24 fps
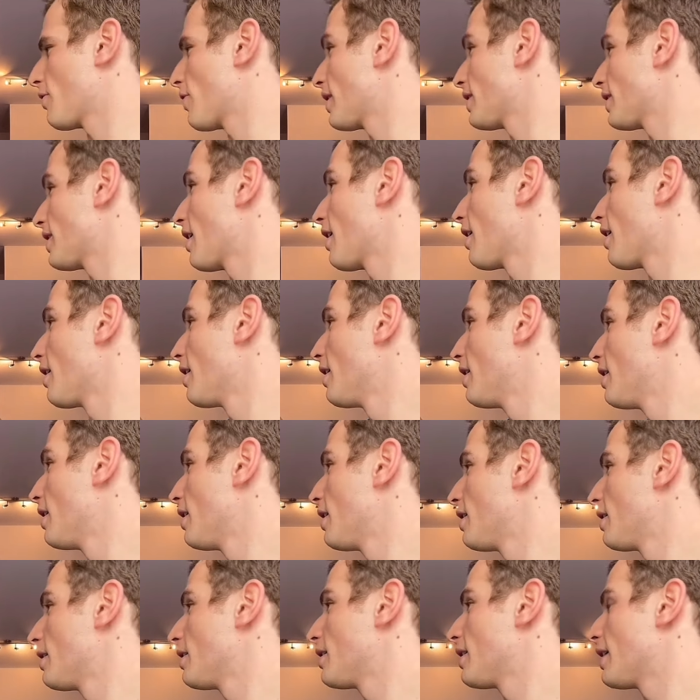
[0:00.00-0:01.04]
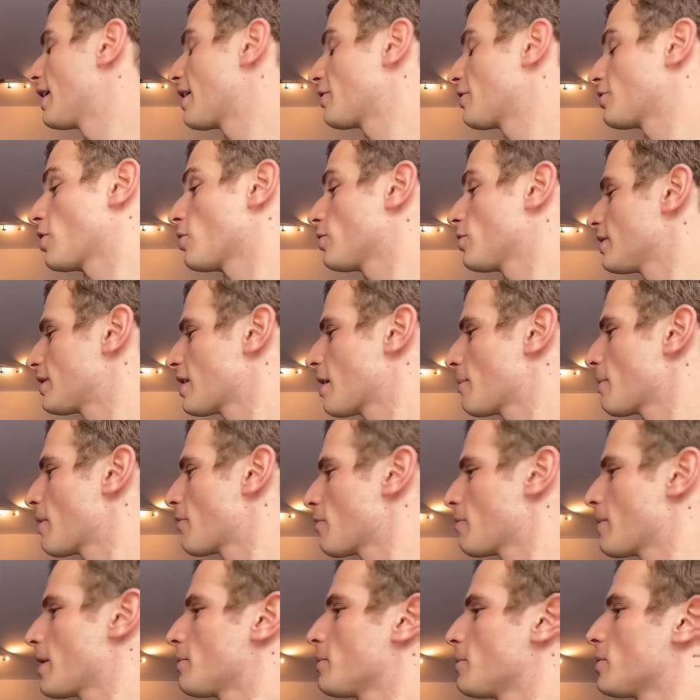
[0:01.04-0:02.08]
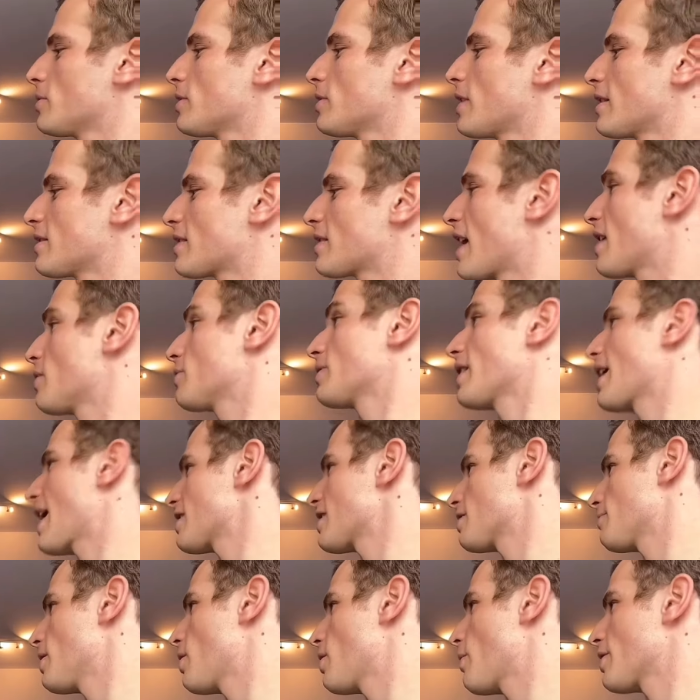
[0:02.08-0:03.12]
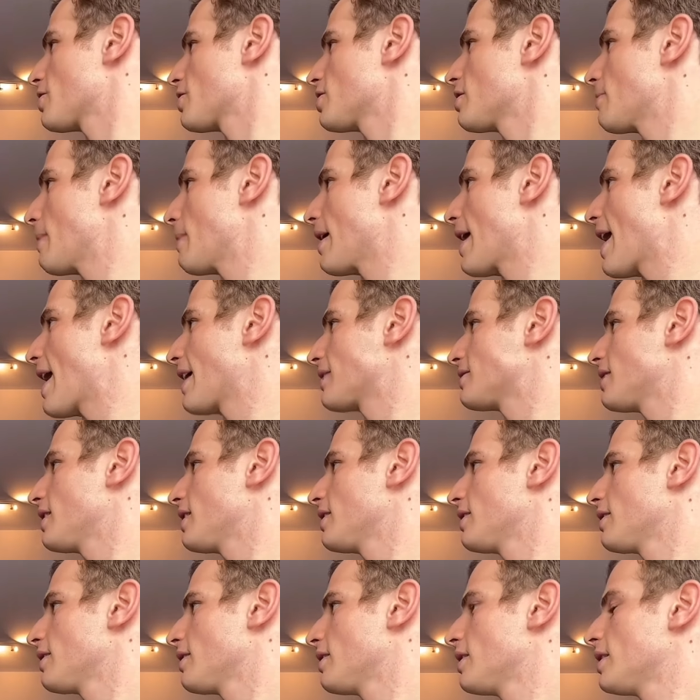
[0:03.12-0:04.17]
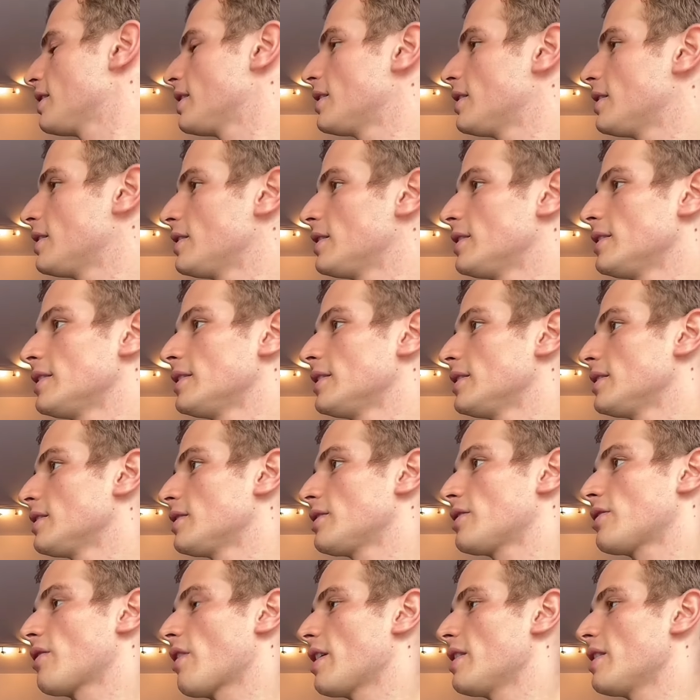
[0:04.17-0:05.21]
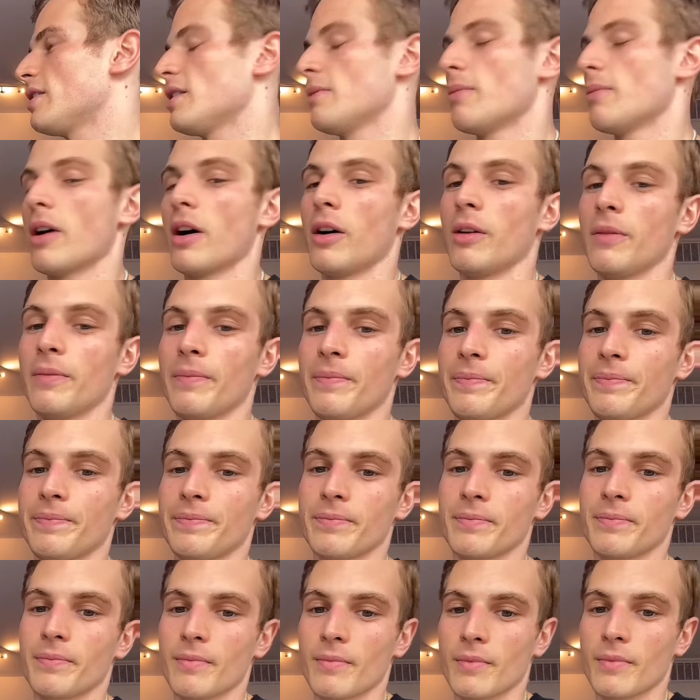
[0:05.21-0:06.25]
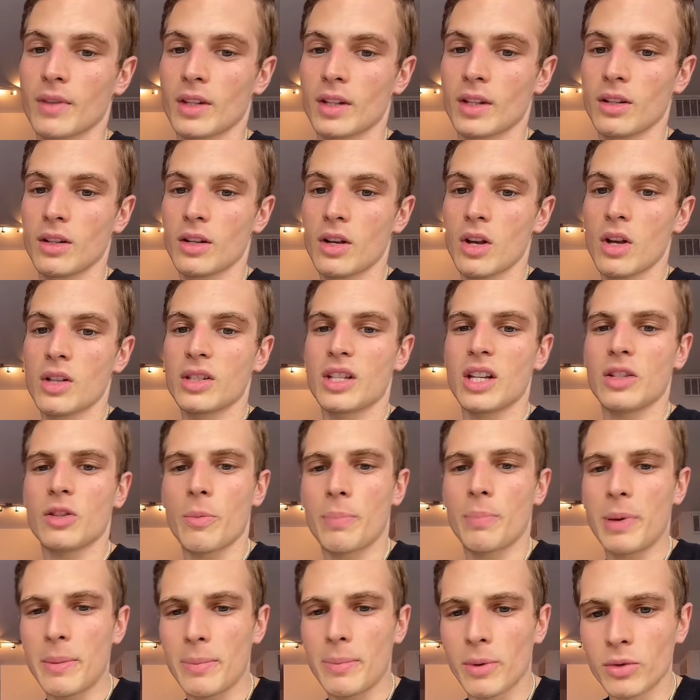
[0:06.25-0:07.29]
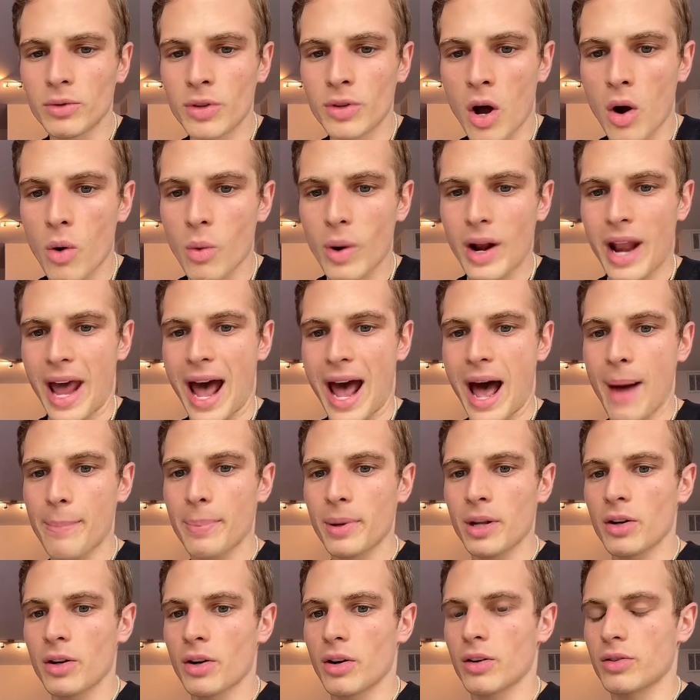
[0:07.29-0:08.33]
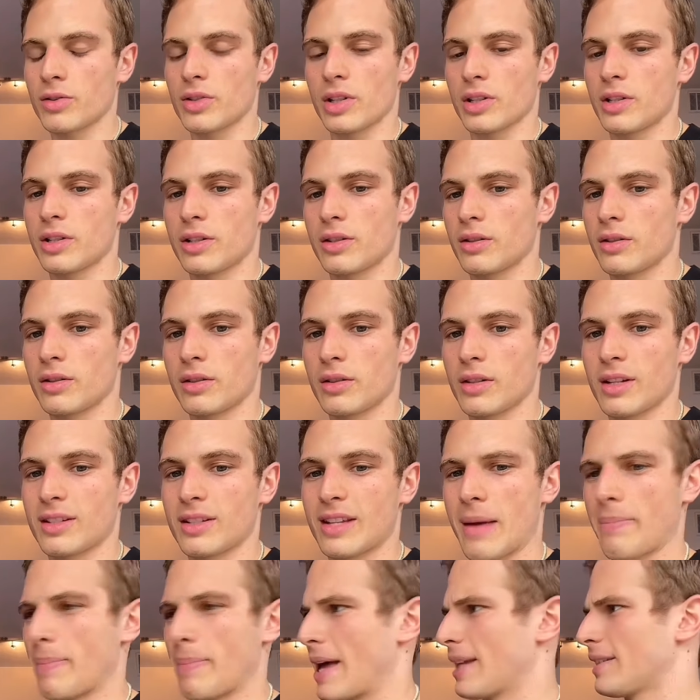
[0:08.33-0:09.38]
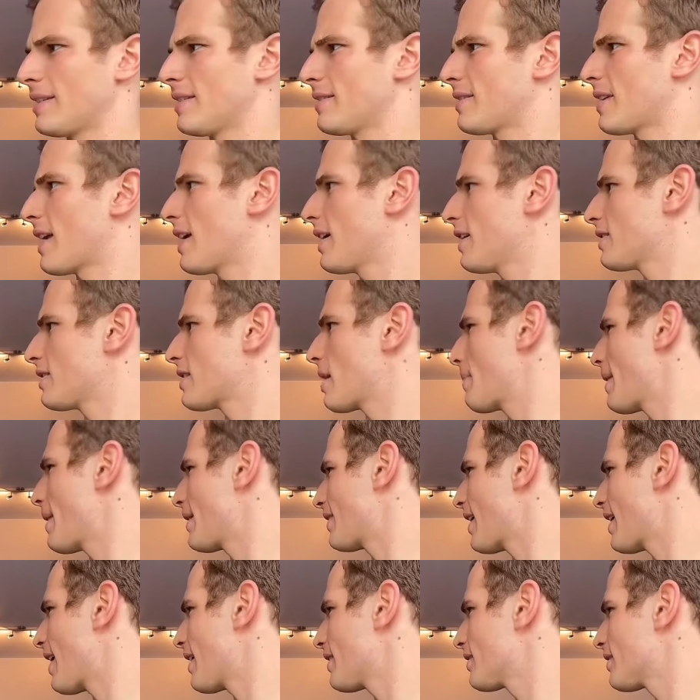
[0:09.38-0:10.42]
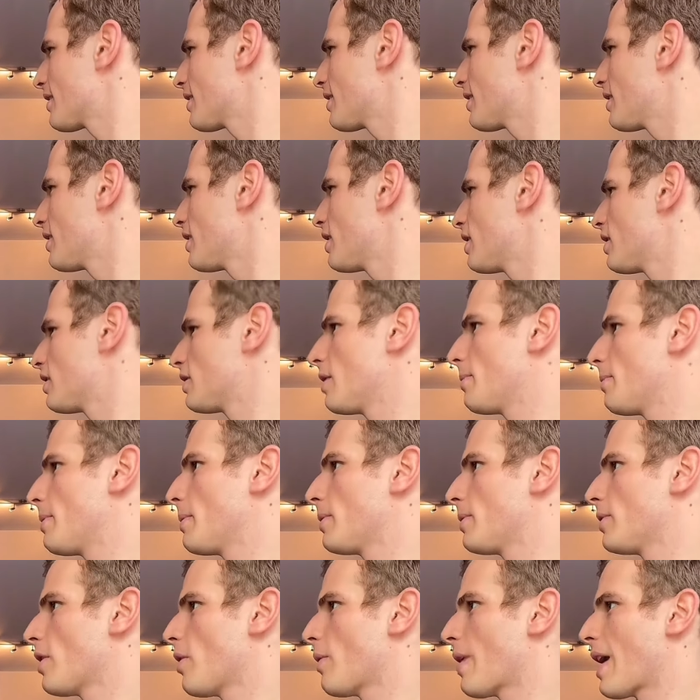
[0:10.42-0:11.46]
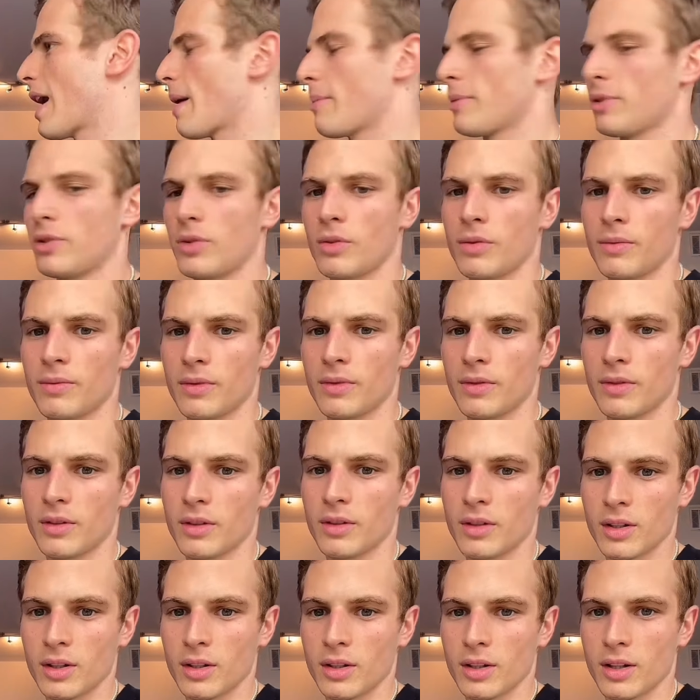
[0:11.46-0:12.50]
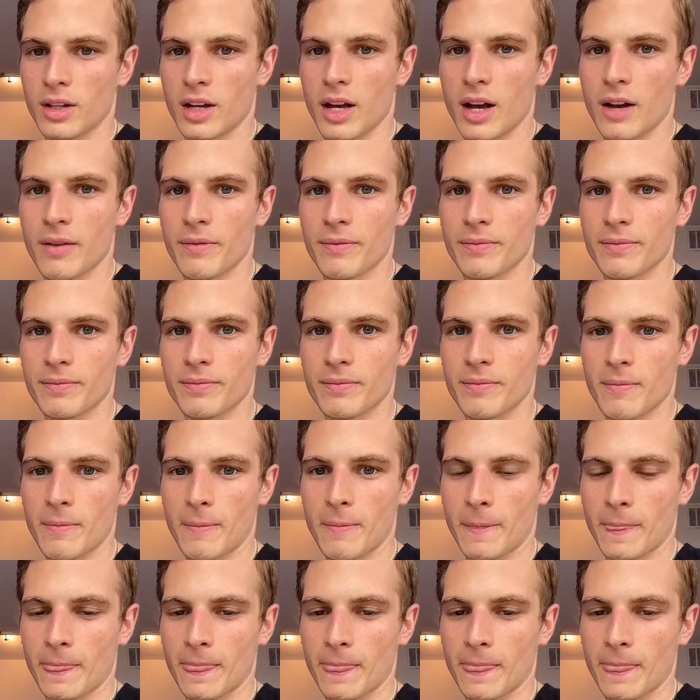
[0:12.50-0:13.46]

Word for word: sign in right there." That was the only time I ever met him. He was a nice guy. He was like asking me questions about acting. It's crazy, bro. Rest in peace. Did do people know what happened, or just is that bad to say? Is that bad to ask? Do people know what happened to him? Yeah. I, mean,